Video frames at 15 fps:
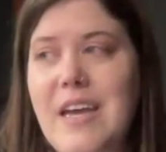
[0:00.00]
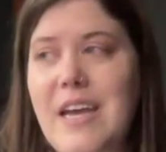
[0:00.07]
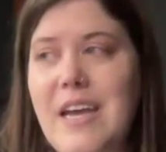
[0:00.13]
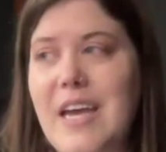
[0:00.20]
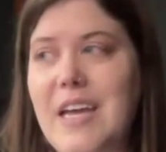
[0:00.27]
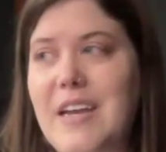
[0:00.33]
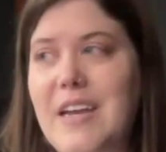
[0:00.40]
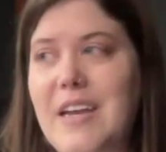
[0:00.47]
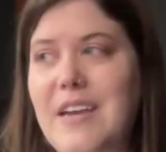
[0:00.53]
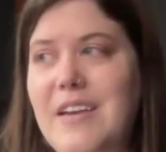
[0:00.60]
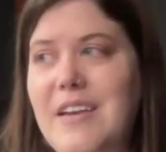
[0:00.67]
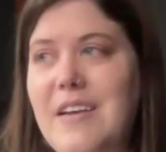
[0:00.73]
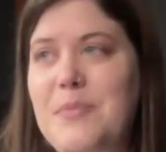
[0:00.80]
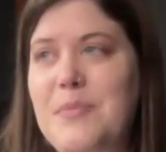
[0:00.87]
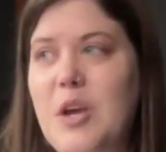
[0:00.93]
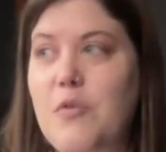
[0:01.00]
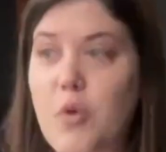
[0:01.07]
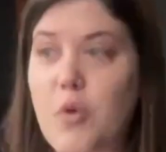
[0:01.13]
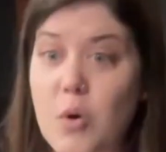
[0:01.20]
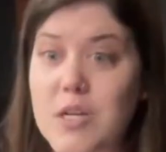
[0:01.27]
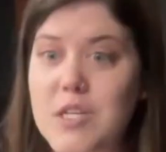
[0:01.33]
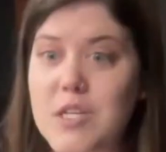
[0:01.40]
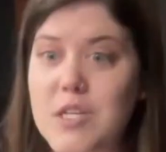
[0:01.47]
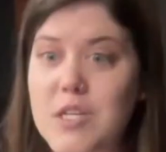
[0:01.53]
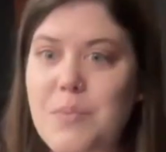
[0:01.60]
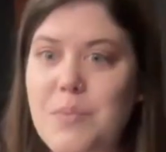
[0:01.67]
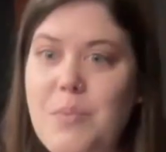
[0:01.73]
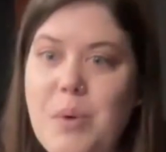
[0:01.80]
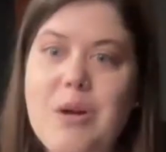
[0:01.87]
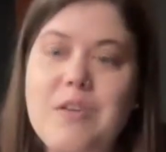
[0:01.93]
and of course
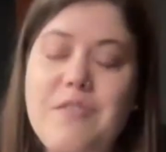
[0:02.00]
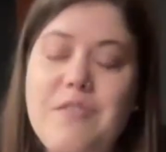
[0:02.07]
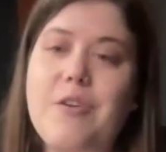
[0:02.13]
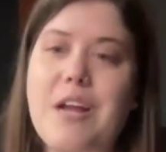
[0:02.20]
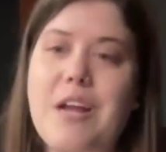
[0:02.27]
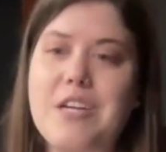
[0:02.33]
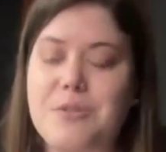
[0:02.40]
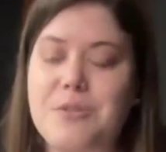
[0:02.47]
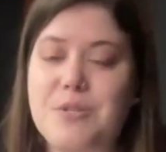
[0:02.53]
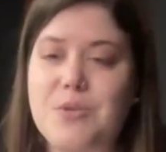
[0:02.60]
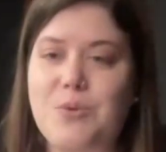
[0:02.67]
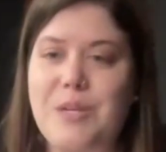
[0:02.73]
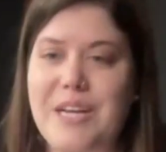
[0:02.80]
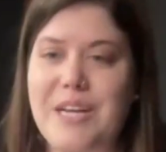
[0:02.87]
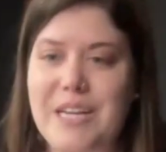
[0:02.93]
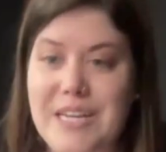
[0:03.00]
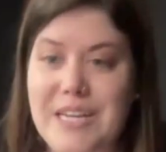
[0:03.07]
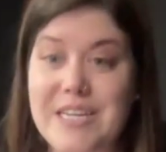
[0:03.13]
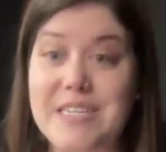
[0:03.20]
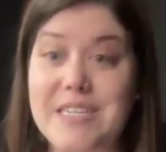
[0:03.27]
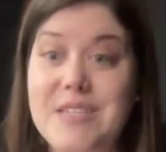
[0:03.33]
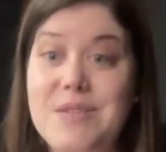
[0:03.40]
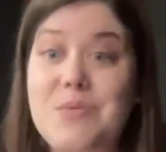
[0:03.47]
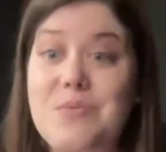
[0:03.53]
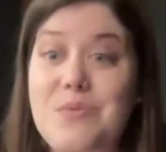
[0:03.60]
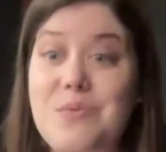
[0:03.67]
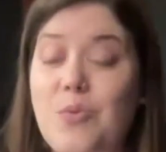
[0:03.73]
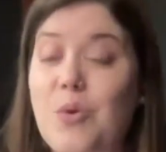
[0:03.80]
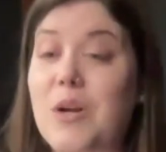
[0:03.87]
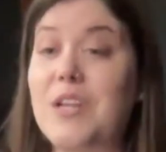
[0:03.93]
part of international schooling is
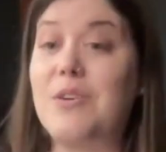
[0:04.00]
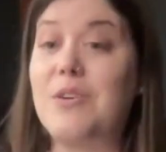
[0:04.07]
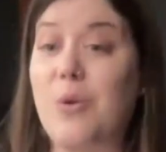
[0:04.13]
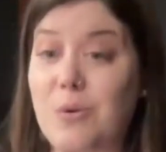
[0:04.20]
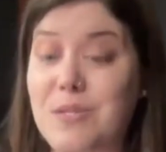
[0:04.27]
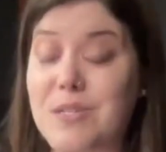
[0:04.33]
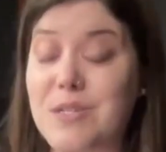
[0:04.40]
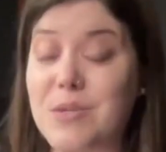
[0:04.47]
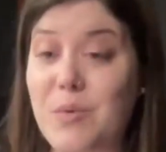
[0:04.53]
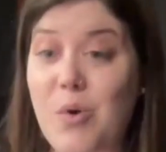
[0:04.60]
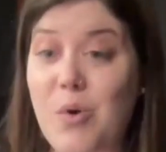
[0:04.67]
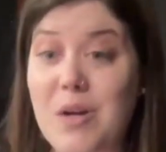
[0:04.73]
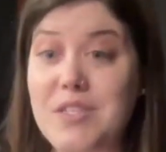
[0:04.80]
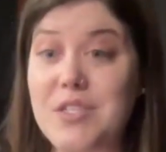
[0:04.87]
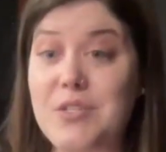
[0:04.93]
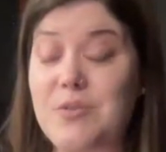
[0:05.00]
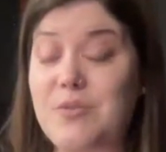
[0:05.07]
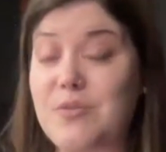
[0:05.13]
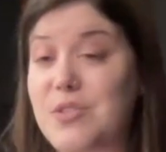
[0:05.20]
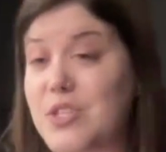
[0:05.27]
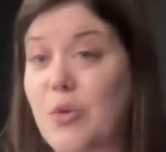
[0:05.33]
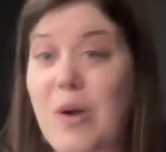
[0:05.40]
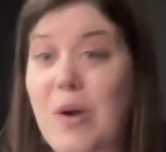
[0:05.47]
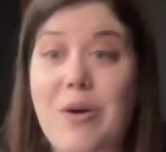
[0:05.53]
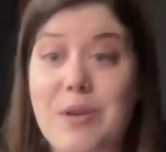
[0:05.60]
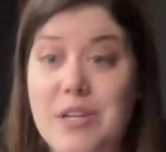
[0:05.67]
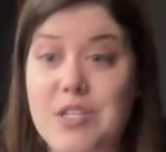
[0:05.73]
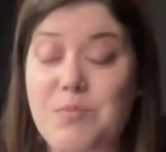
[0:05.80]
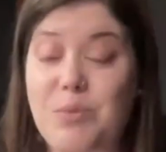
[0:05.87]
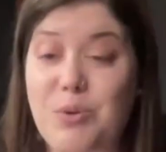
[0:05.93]
one of the goals is we want students to go out and
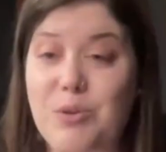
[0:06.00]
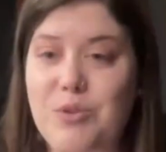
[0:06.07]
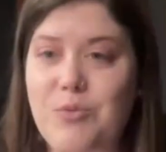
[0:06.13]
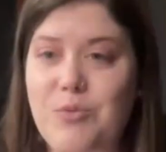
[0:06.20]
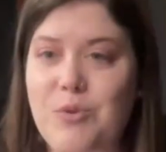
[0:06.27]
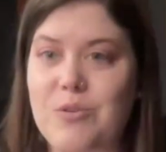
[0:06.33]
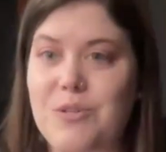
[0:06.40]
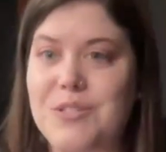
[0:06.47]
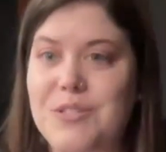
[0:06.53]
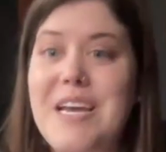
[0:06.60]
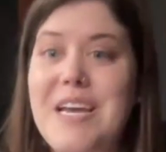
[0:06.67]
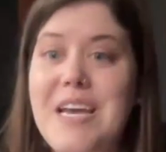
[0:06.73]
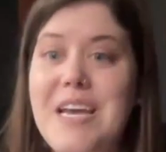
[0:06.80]
explore the world